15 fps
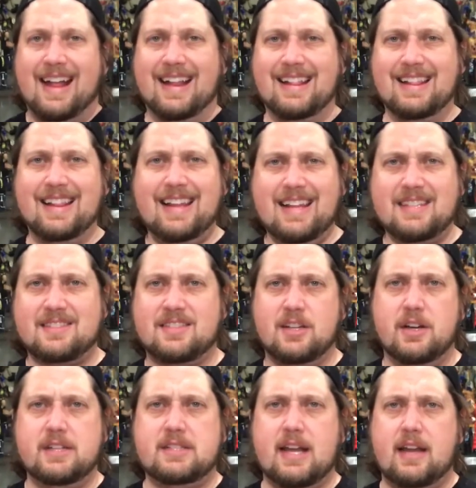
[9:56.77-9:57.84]
Elite
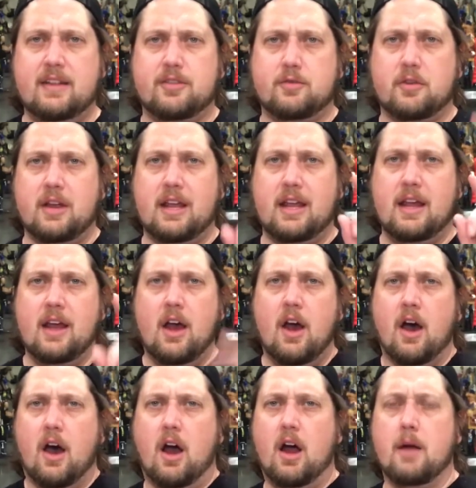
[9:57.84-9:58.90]
Series eighty-three,
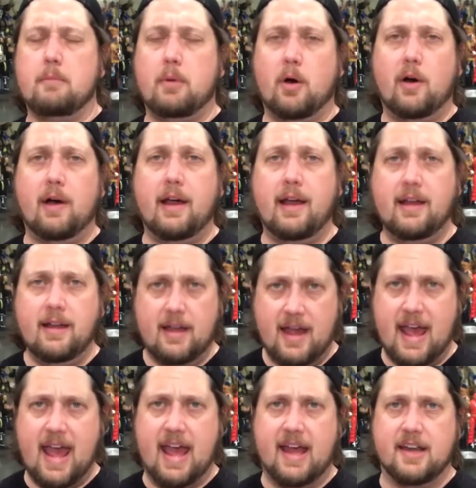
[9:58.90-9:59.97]
our boy
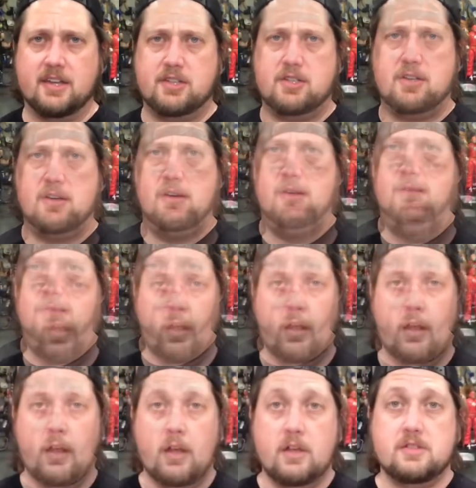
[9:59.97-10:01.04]
Edge.
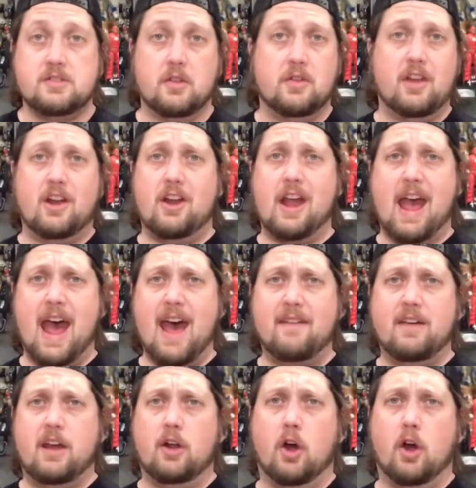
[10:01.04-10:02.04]
So there you have it.